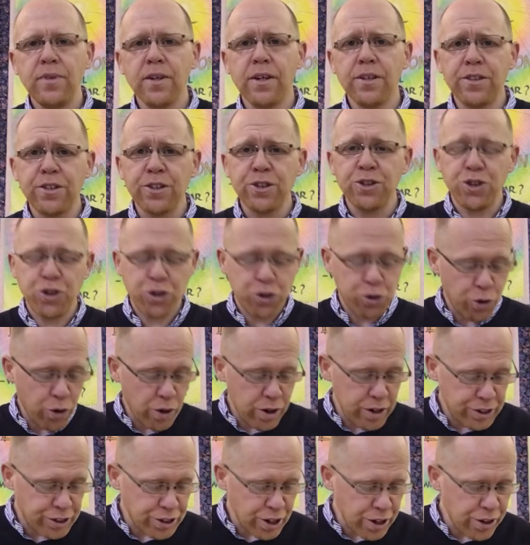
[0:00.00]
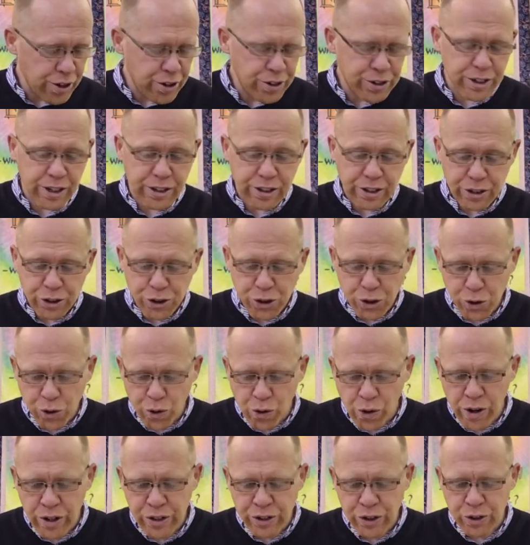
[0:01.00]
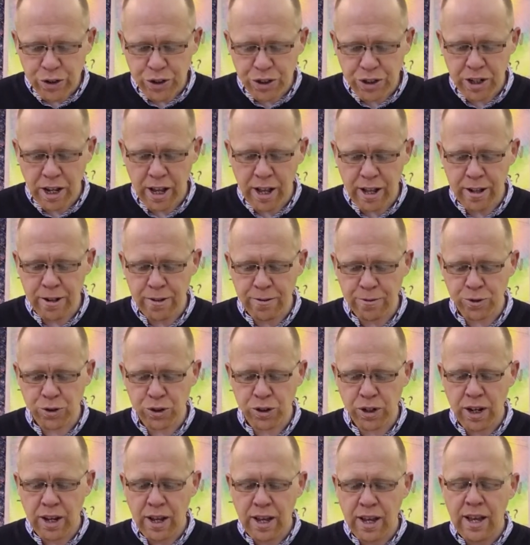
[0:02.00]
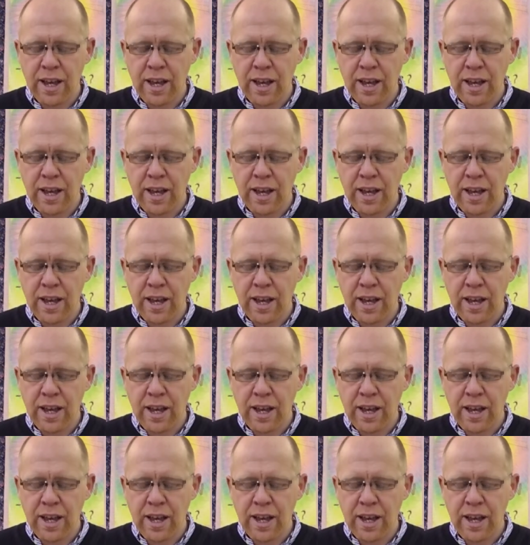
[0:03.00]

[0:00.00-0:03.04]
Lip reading: It destroys others, it destroys ourselves,